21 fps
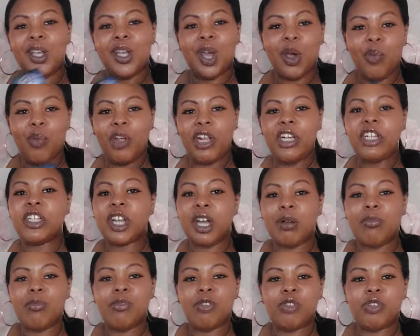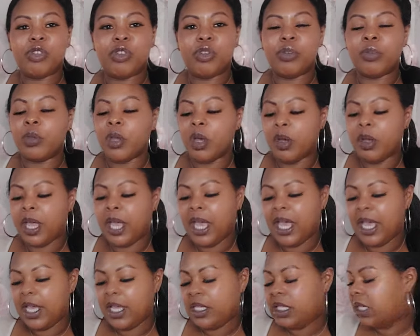A wish come true,
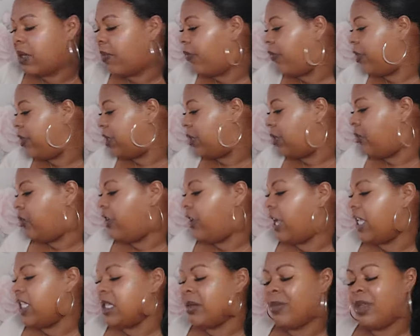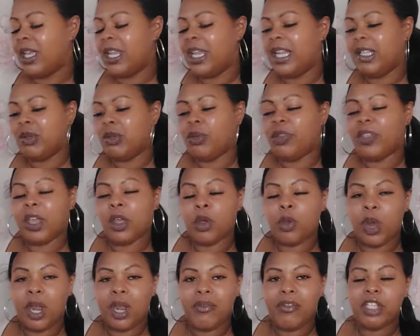okay? Some of you guys could be connecting with the
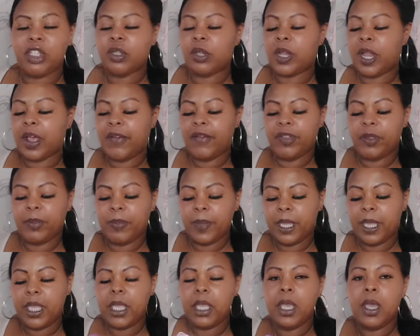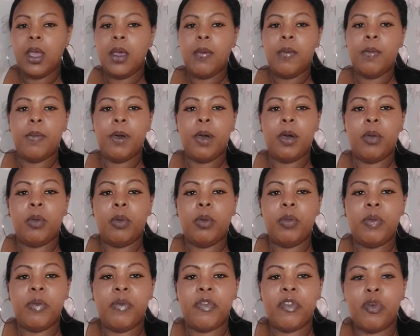Aquarius, don't have to be, but
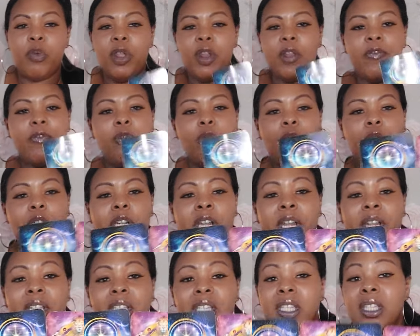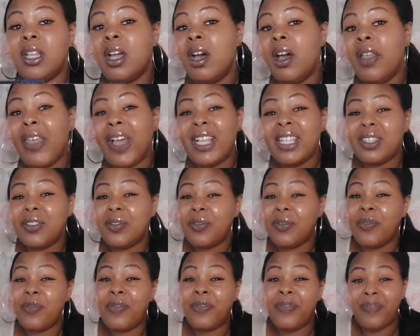with the Wheel of Fortune and a star, that's a
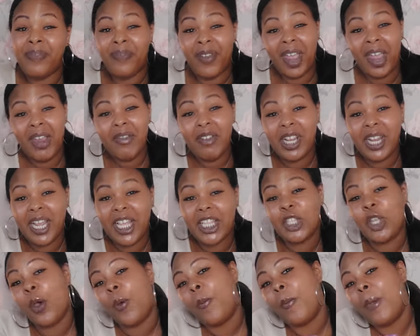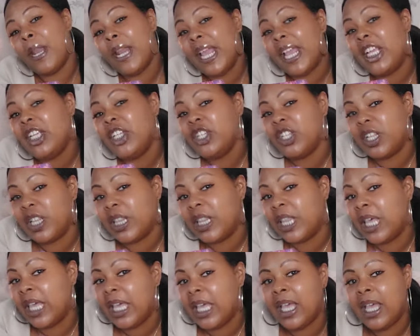very nice combination
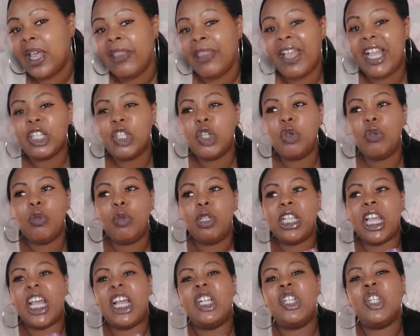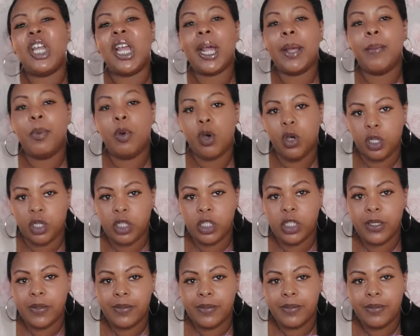there. That's almost like a
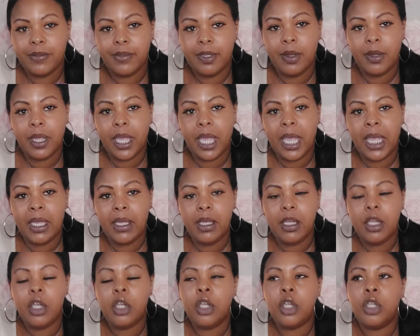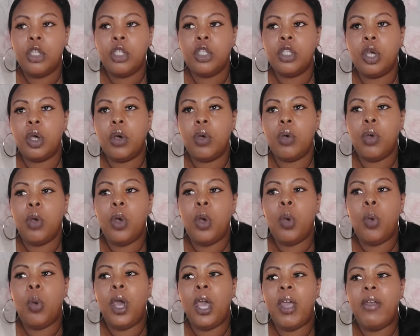jackpot, Okay, so
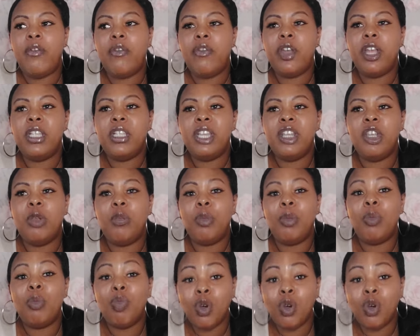whatever it is that you've been